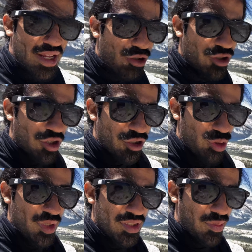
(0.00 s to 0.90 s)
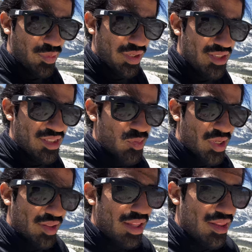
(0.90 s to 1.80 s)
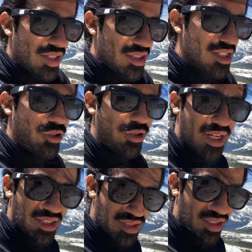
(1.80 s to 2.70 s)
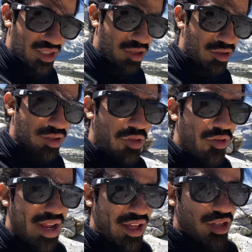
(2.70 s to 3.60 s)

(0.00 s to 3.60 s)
you start doing something and it seems like that this is your destiny. On another hand, it